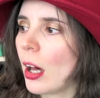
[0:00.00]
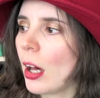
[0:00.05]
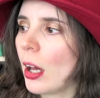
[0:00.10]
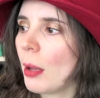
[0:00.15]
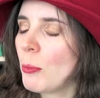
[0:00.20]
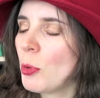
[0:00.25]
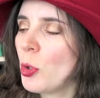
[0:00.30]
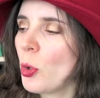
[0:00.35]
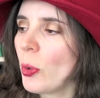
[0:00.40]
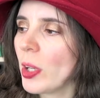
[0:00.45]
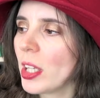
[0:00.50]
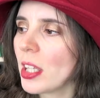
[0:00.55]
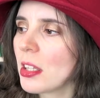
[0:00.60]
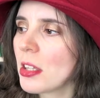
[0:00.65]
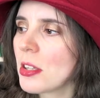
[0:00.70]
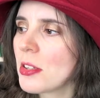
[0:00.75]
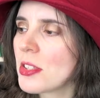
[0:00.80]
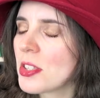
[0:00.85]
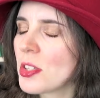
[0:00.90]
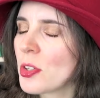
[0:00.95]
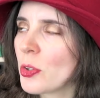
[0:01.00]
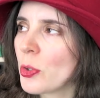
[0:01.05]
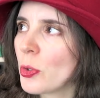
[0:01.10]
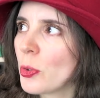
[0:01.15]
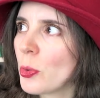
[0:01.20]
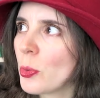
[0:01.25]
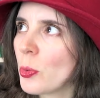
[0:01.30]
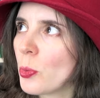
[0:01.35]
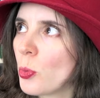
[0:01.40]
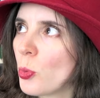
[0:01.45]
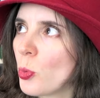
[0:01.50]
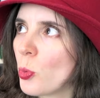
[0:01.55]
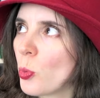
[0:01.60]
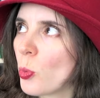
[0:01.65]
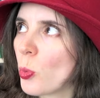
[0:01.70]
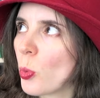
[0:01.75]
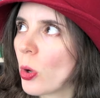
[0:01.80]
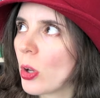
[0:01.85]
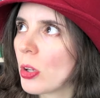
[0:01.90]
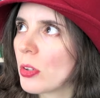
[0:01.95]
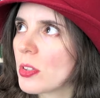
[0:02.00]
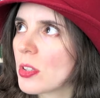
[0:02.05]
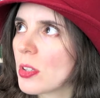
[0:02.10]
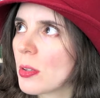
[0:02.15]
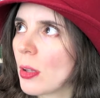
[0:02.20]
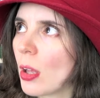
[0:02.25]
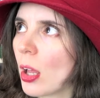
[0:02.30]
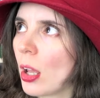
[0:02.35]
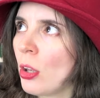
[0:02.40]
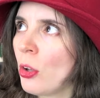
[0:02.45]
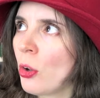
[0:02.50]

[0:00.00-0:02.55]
not into a